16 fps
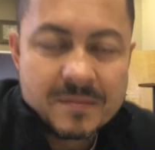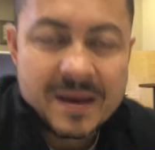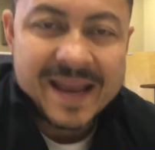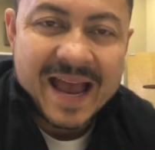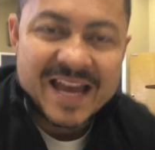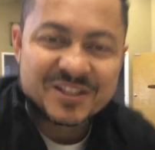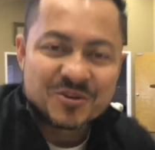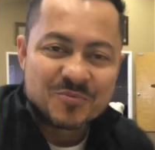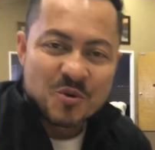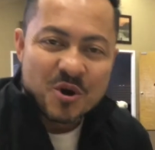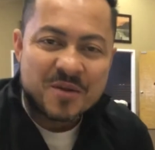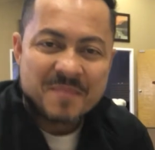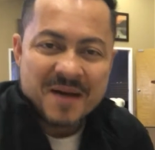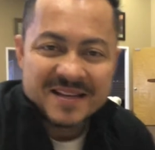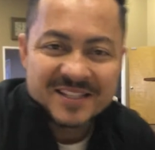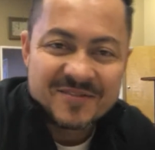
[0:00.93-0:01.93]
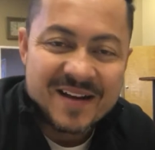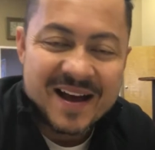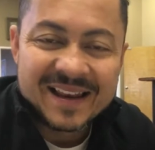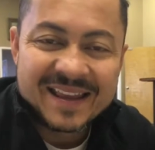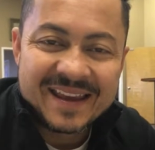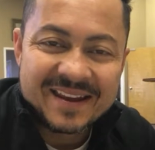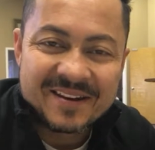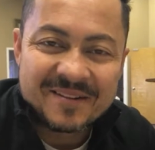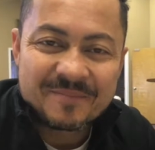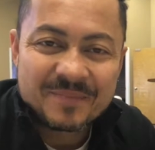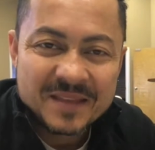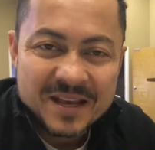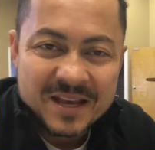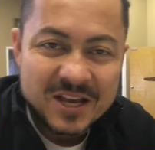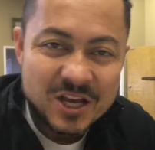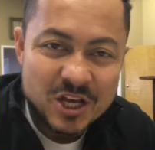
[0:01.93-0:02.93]
Hey guys, good morning, Master Al here.
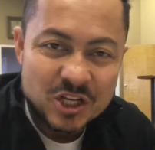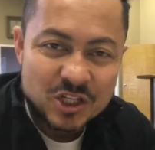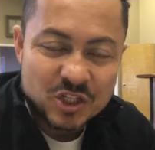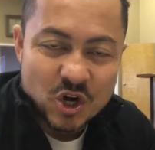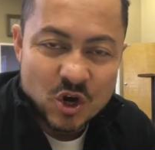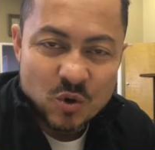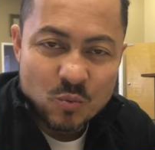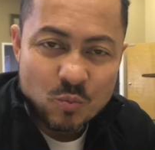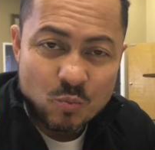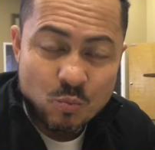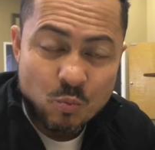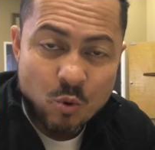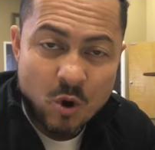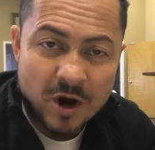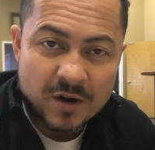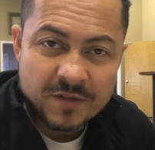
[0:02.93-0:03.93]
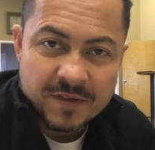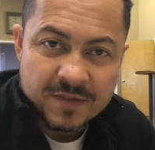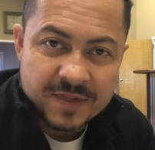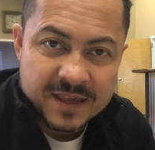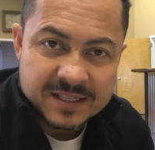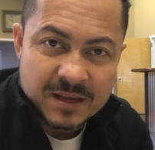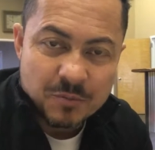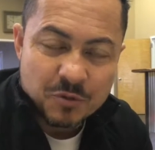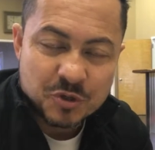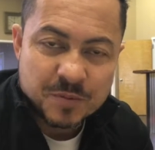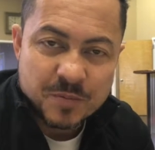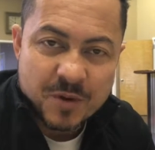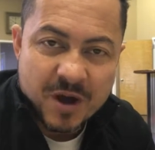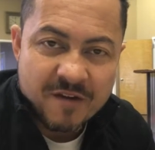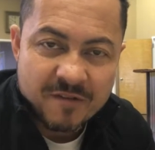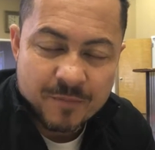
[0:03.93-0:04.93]
So one of the things that most
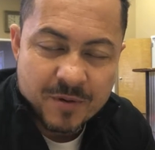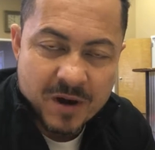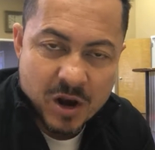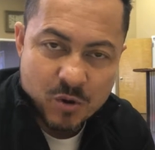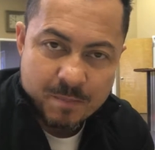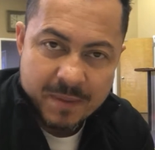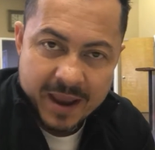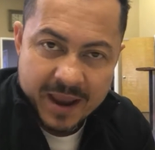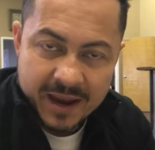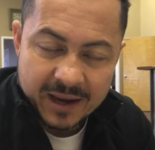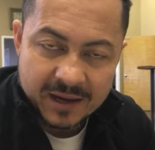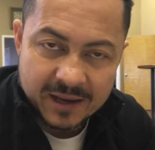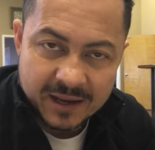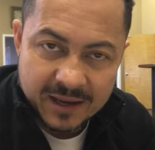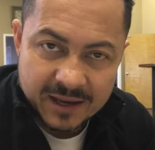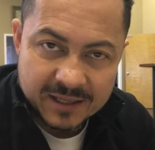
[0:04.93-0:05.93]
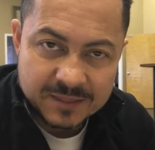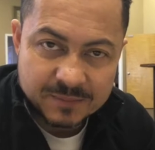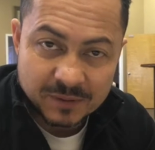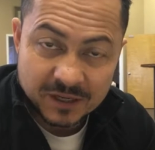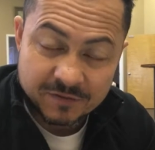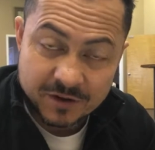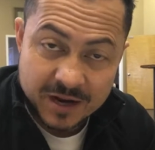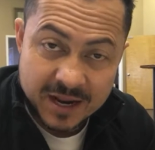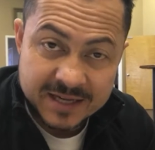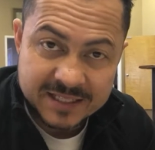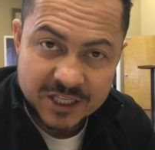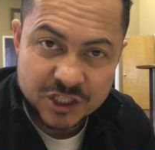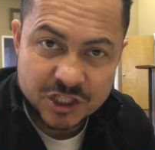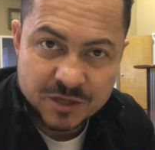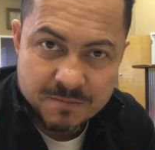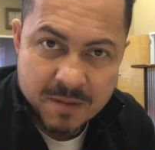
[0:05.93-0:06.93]
people have a problem paying is, believe it or not, it's
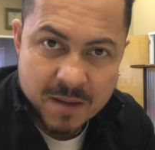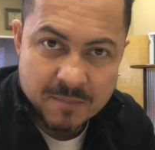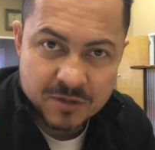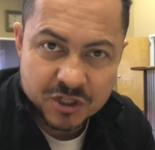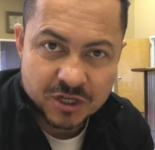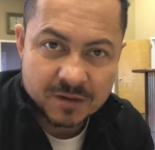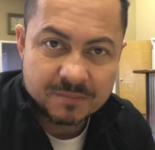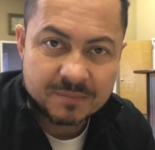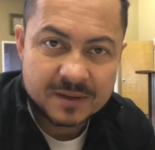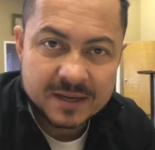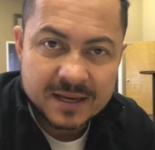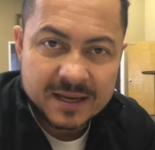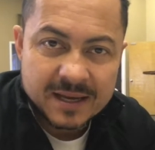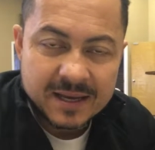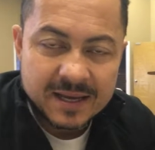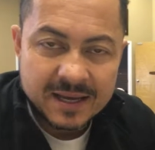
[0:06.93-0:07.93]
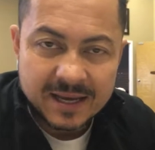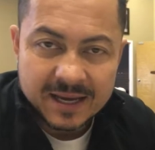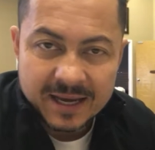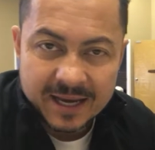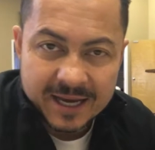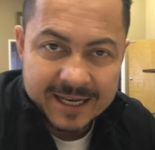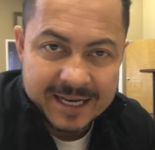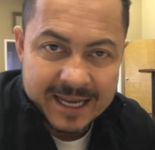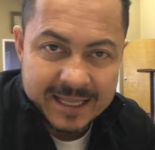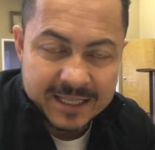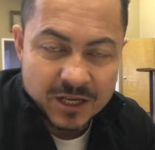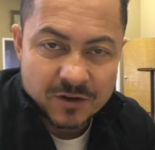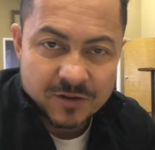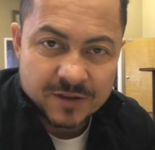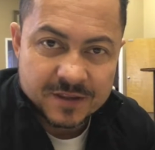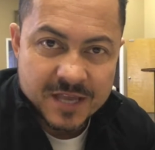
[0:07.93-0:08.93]
the gym membership. And at the
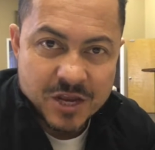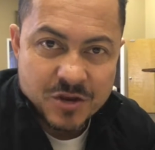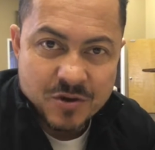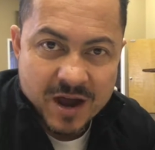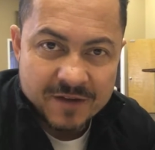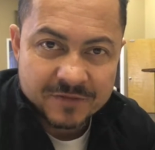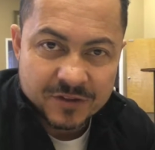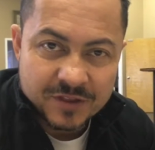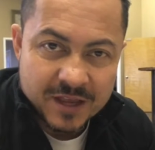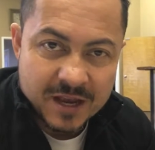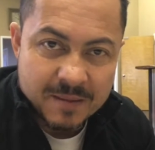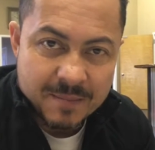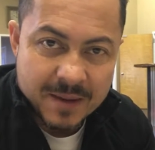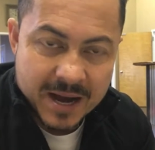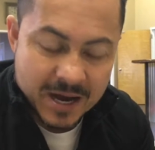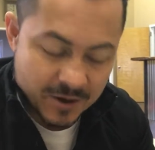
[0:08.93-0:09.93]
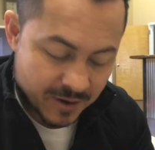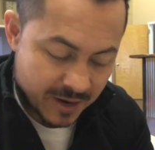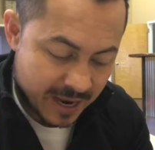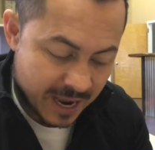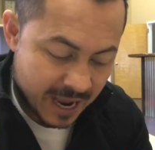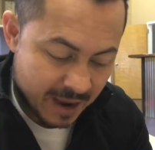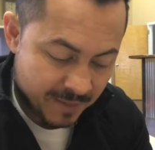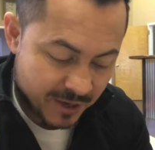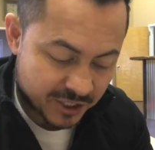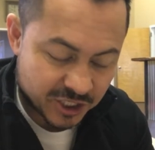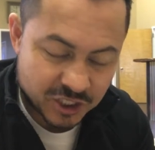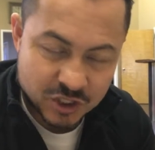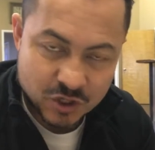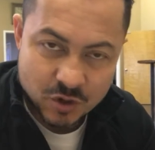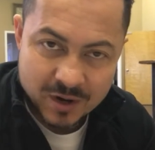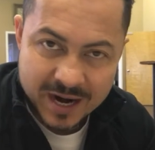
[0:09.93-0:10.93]
end of the day, you have to think about how much
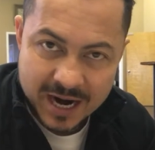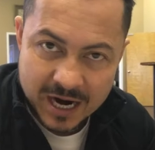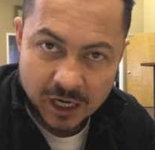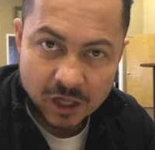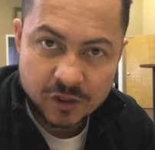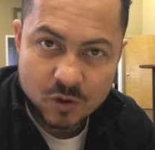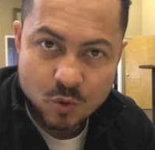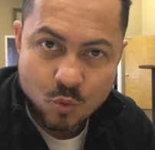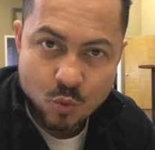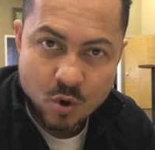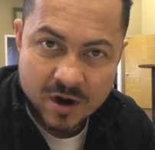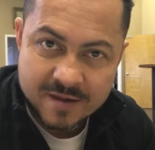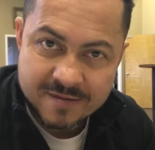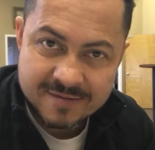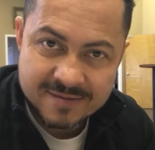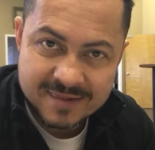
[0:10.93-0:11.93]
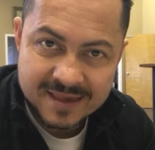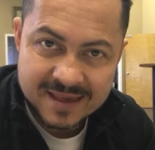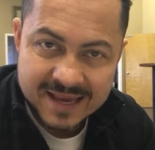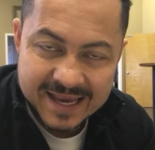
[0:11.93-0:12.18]
is your health worth?